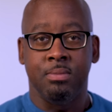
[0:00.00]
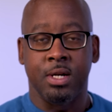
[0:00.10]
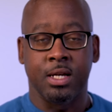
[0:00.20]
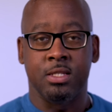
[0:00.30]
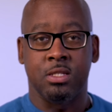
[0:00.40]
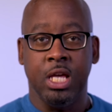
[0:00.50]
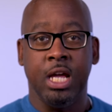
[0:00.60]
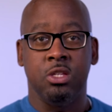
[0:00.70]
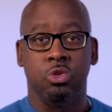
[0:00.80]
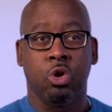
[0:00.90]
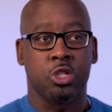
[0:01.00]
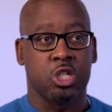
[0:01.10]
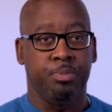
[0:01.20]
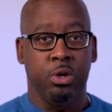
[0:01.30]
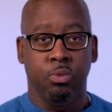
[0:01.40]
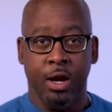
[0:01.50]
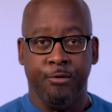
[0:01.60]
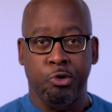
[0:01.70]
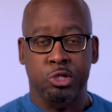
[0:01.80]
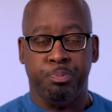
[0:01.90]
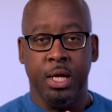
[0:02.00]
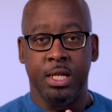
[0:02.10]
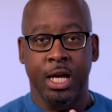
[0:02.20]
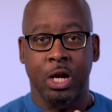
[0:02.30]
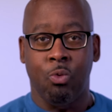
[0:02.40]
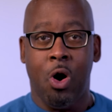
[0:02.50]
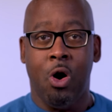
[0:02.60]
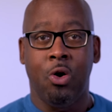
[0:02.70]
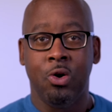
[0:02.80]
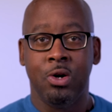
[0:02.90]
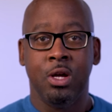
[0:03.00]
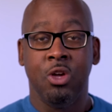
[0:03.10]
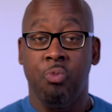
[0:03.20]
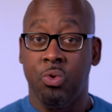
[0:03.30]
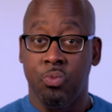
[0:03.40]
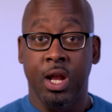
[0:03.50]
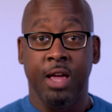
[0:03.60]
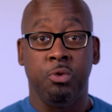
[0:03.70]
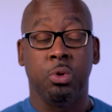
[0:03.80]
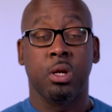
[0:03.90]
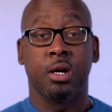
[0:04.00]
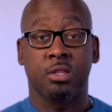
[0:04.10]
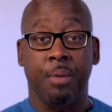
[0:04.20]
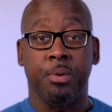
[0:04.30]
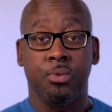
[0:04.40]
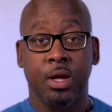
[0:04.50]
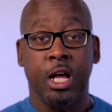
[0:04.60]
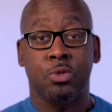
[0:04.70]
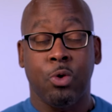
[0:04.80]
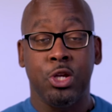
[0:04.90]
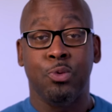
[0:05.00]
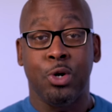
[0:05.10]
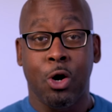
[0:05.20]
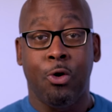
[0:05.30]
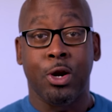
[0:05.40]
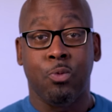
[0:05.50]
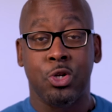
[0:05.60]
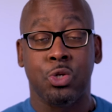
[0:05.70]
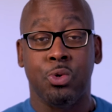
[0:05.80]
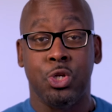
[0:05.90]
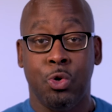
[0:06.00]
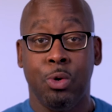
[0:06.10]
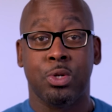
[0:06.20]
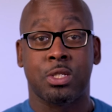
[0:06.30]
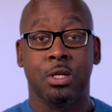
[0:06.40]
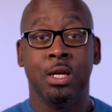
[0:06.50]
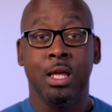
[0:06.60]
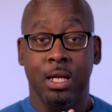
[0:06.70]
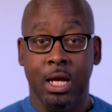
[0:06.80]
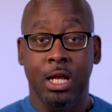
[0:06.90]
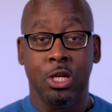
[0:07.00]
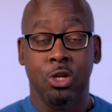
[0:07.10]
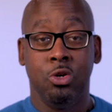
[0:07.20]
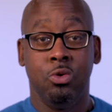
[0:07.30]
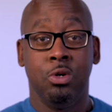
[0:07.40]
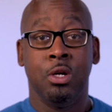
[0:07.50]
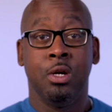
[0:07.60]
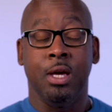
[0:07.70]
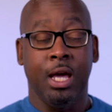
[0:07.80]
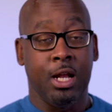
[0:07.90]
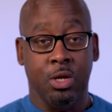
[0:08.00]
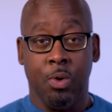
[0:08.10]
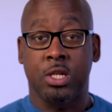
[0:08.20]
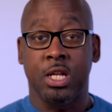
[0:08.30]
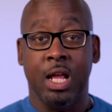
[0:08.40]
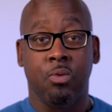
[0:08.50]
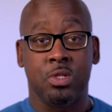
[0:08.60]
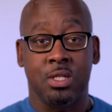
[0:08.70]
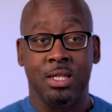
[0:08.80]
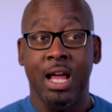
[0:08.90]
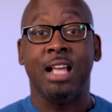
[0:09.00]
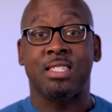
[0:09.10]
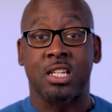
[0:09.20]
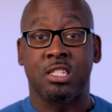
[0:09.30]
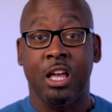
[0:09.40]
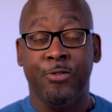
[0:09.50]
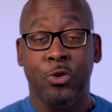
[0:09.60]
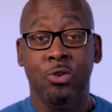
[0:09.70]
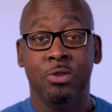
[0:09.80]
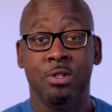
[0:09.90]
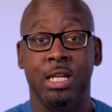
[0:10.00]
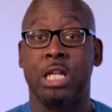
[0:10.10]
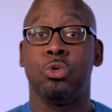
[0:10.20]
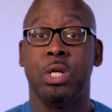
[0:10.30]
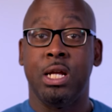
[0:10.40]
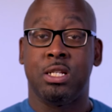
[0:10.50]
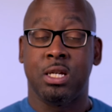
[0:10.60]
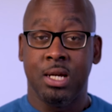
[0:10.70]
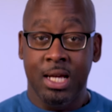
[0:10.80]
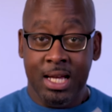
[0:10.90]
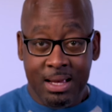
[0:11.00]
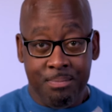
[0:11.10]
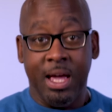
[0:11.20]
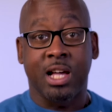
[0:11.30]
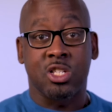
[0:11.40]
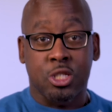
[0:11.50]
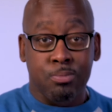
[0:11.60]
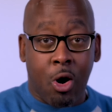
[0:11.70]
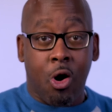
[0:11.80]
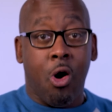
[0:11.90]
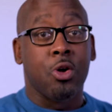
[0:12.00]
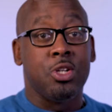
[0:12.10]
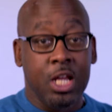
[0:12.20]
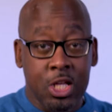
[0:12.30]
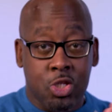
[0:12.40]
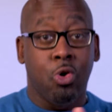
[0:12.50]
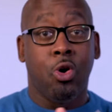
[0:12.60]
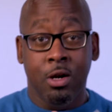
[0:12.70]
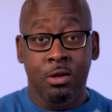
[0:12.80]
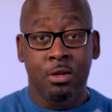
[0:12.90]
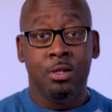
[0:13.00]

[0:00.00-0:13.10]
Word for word: because then you could just be running full speed and hit a wall when really if you would have looked up and realized where you were going and what you were doing was leading you in a direction that was not successful, that you needed to make a small detour,